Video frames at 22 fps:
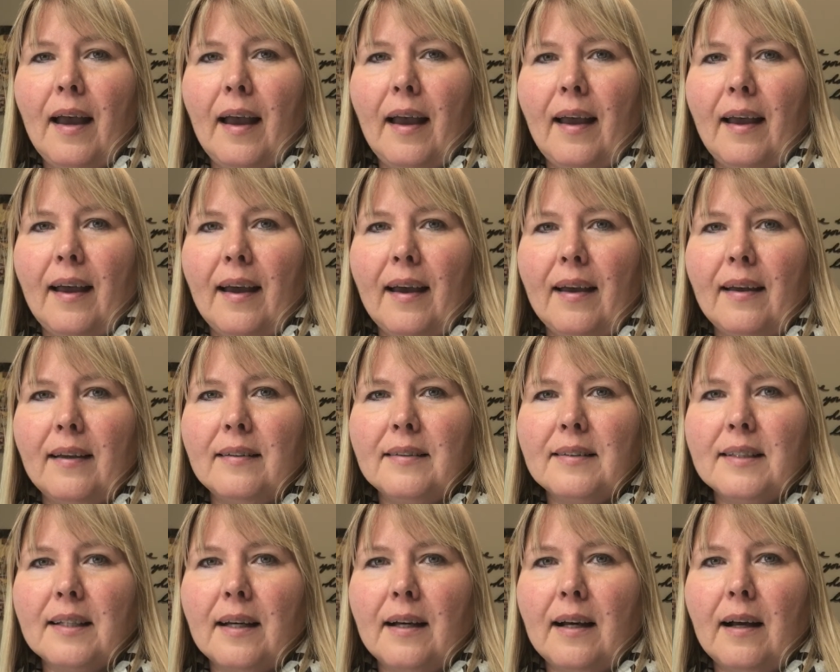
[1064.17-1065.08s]

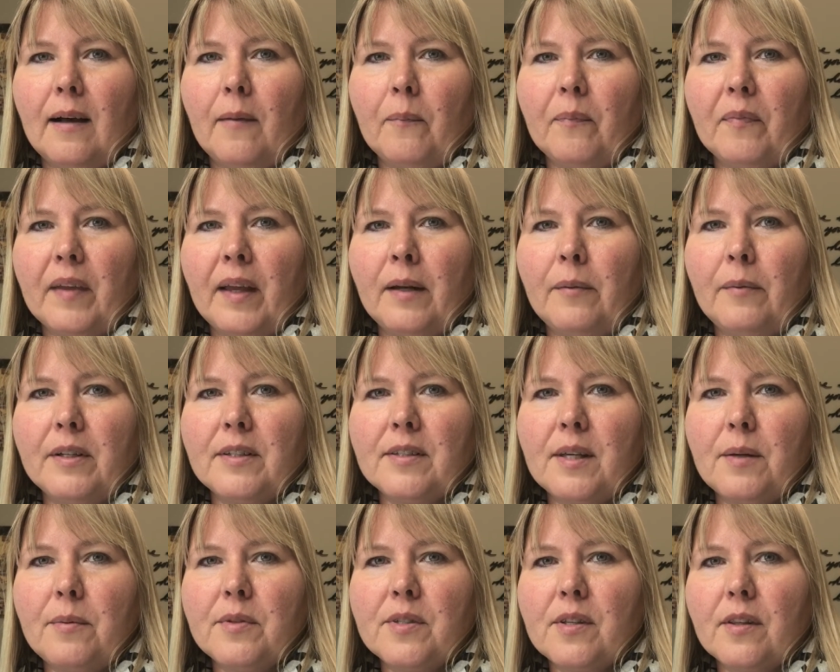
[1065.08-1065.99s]
And
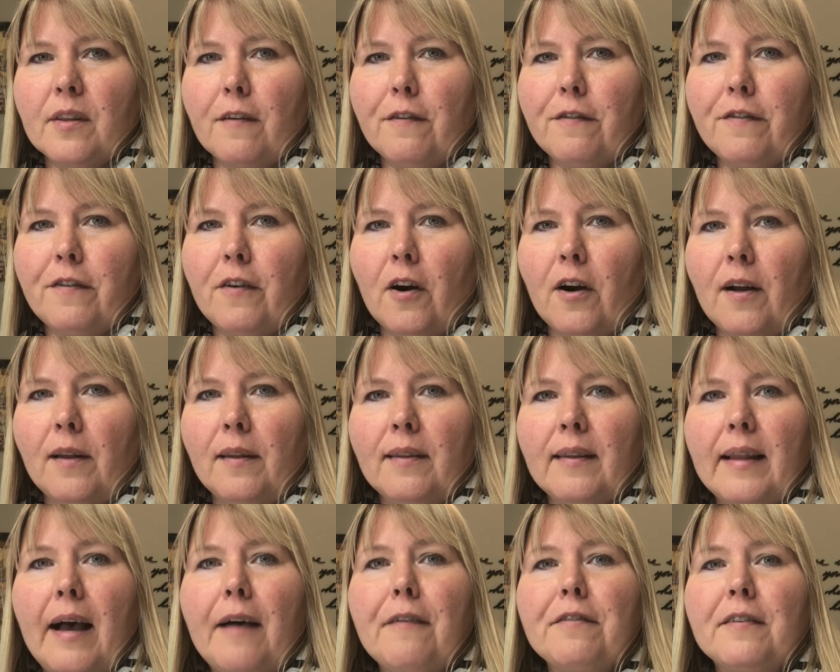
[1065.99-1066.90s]
anyways, he was in the far
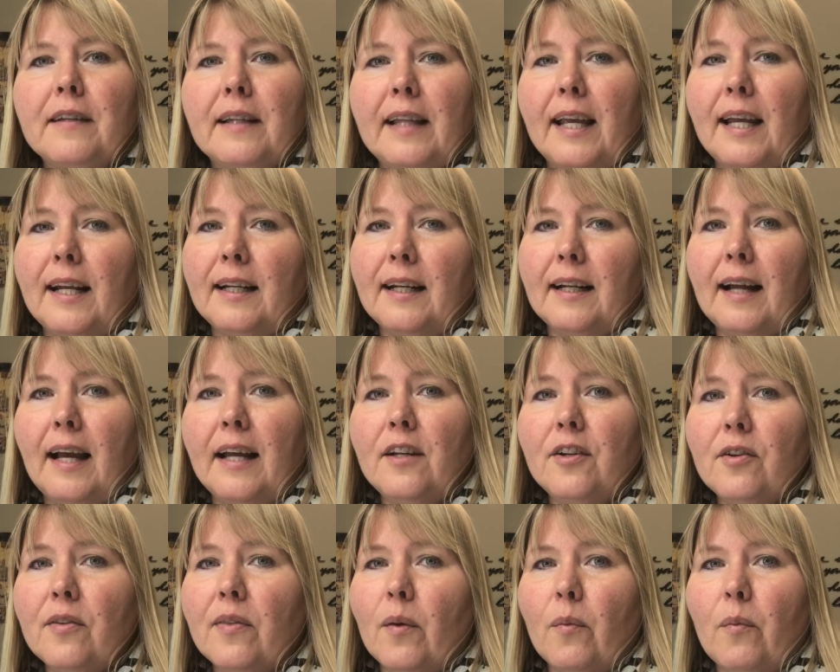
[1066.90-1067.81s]
left lane, and I
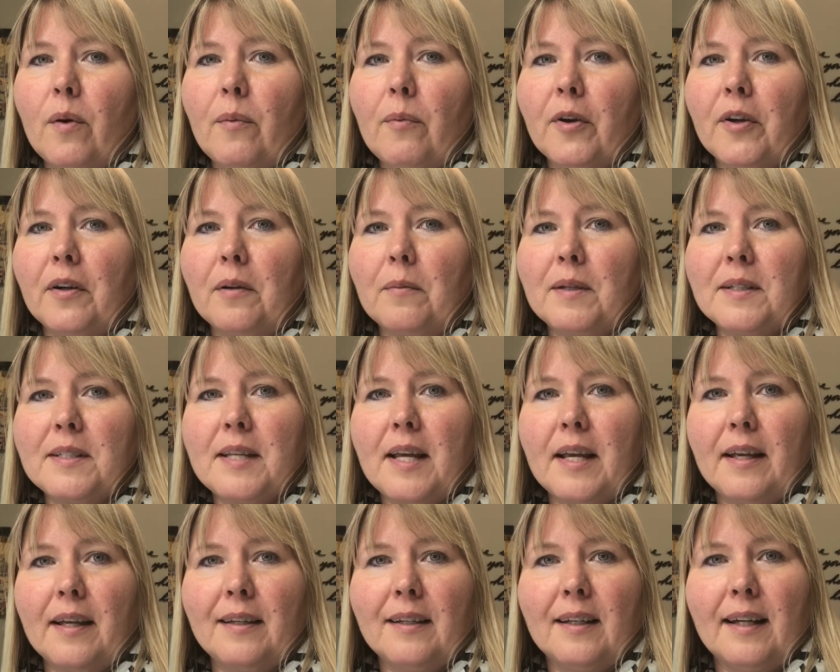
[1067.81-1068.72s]
knew that we were going to be
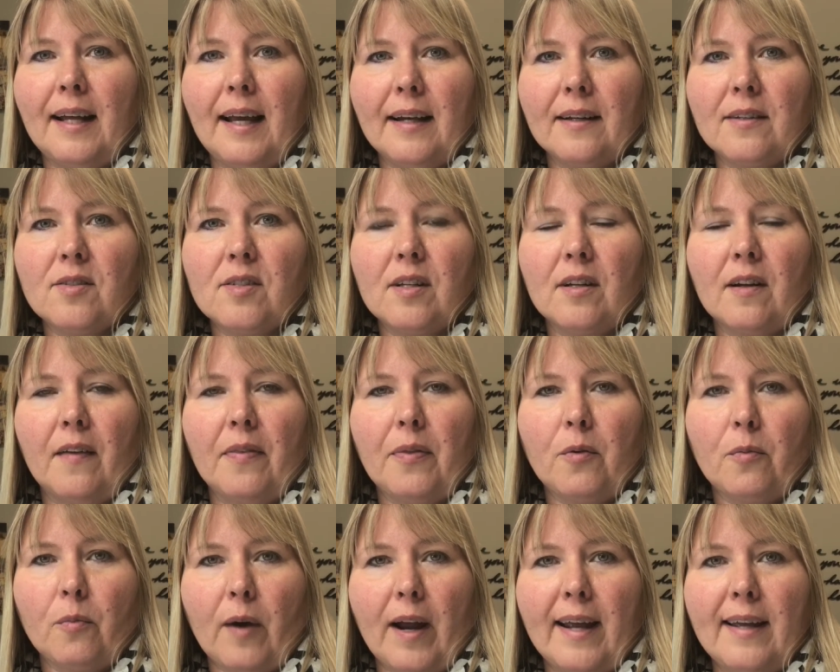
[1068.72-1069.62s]
taking an exit on
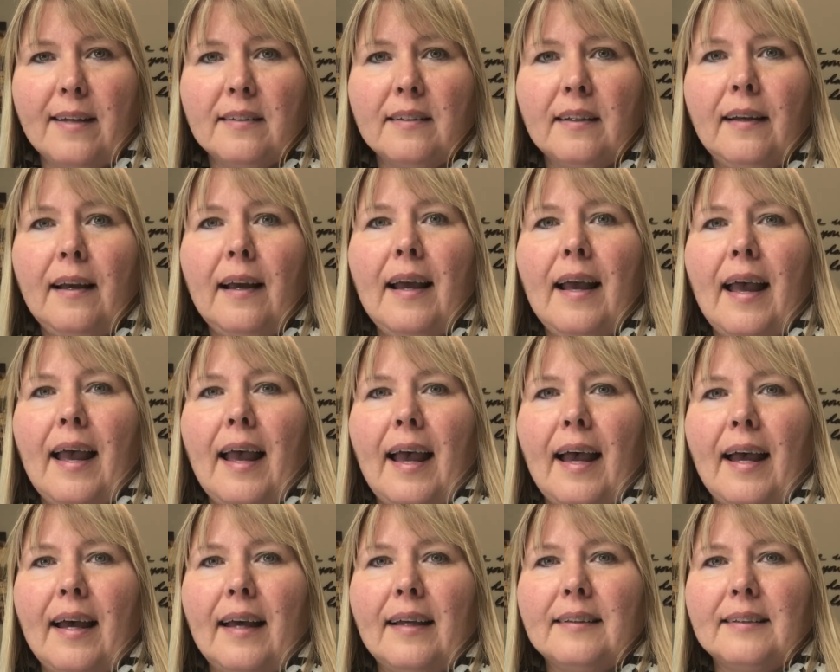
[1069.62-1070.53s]
the right,
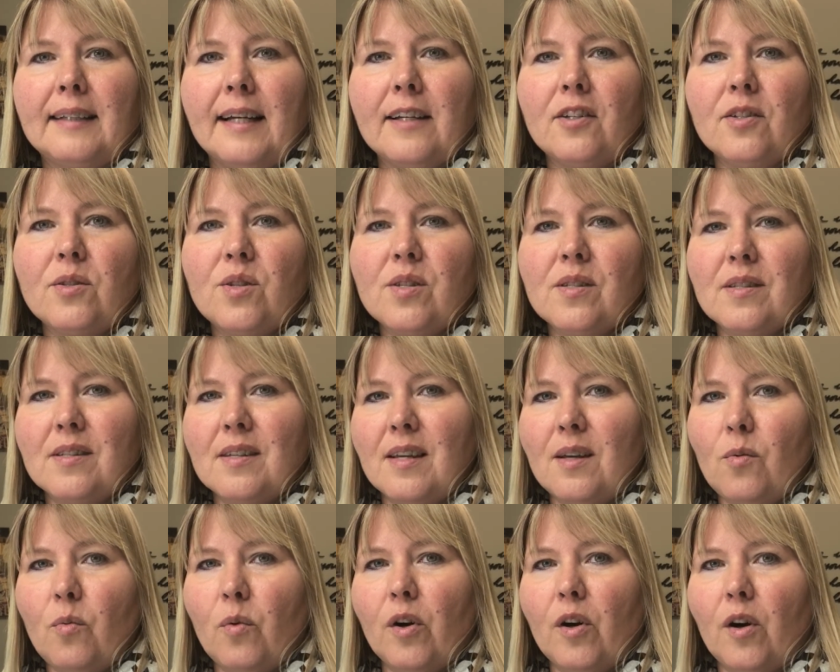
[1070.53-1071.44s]
and I could
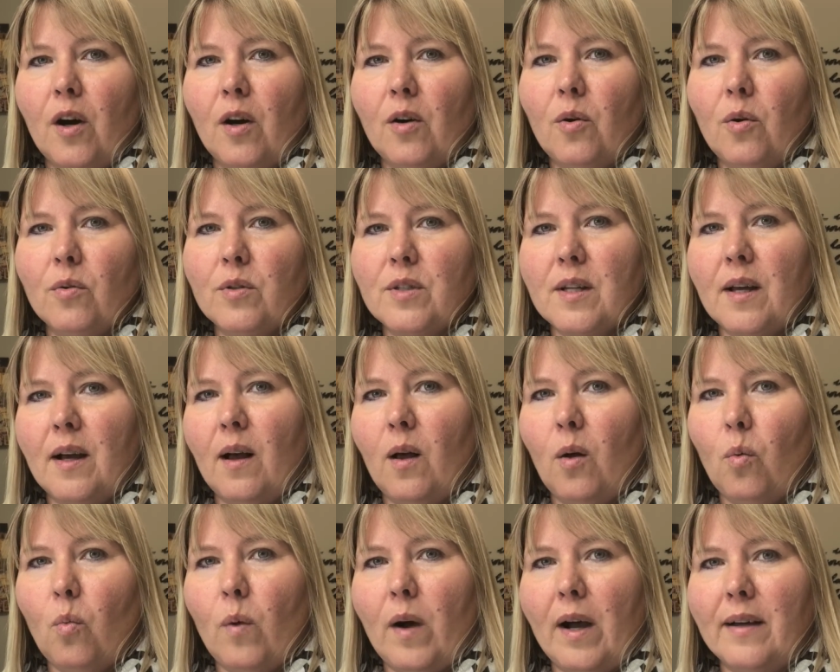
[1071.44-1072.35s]
see where our
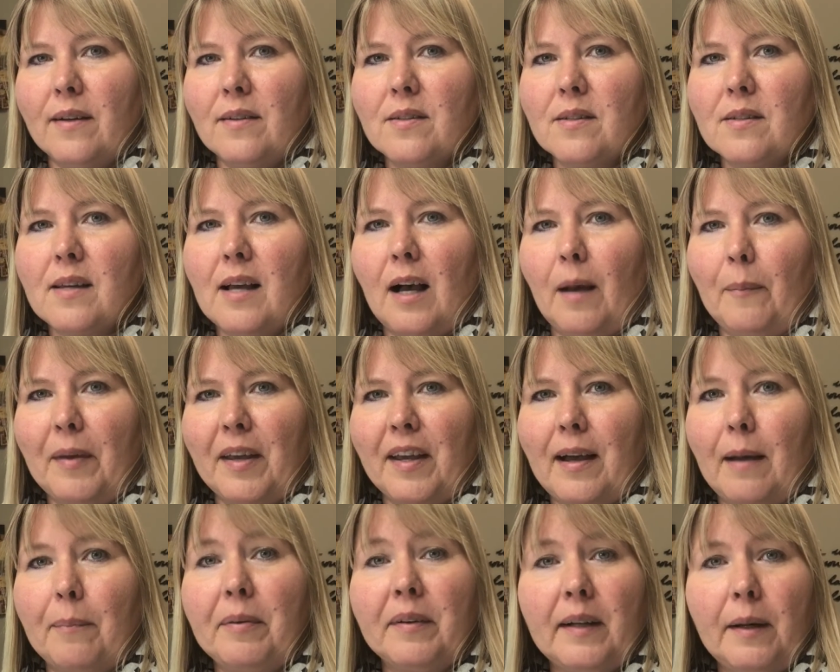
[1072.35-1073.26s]
hotel was coming
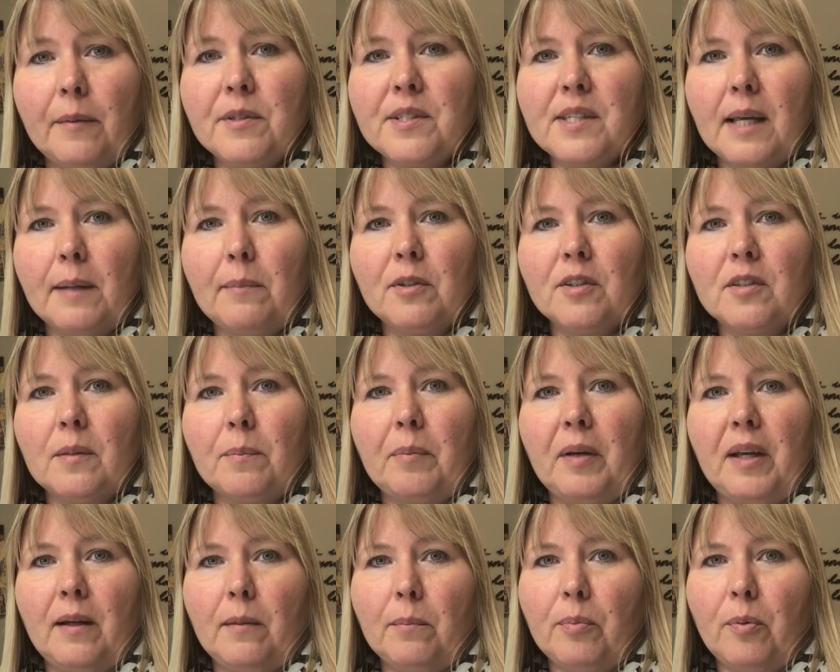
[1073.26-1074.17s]
up, and I was able to
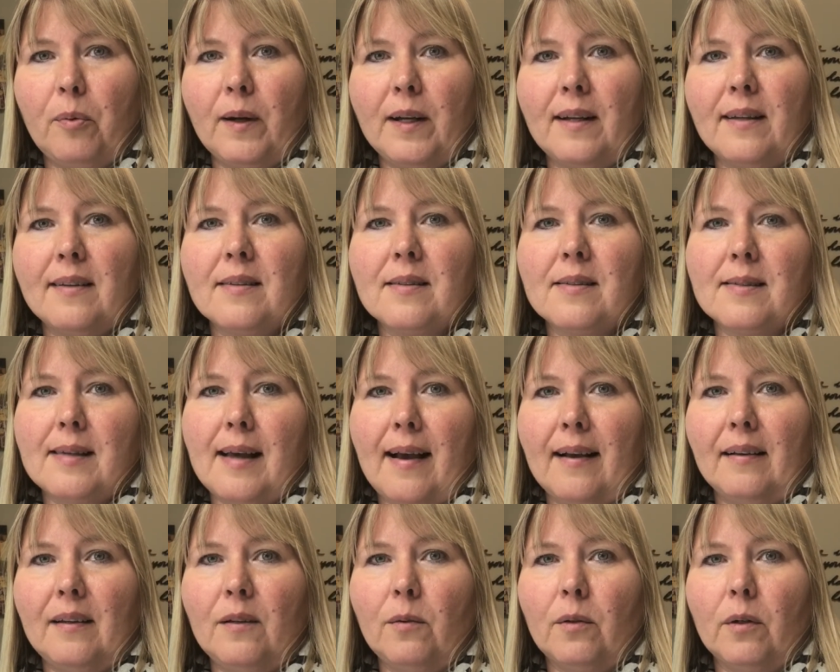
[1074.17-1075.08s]
pinpoint
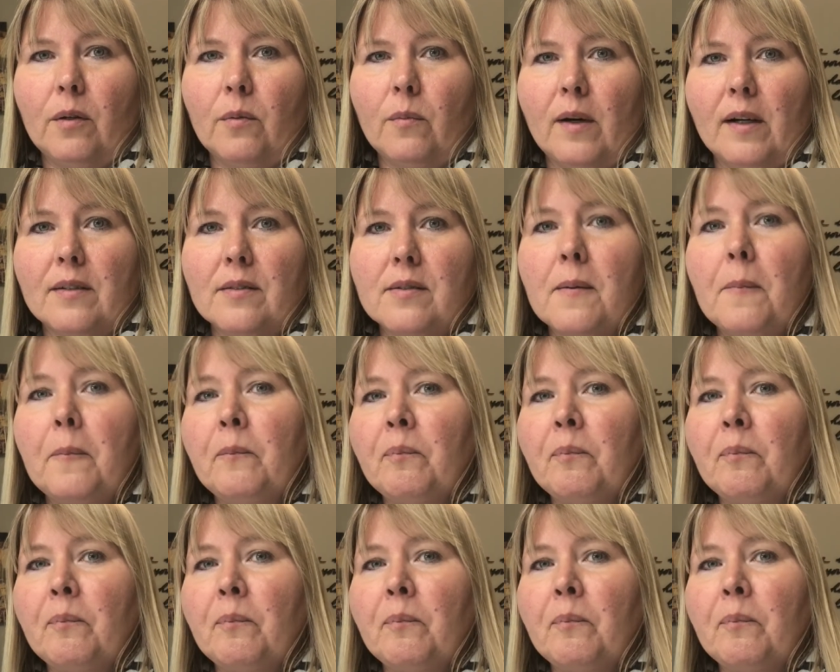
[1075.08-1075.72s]
exactly where it was,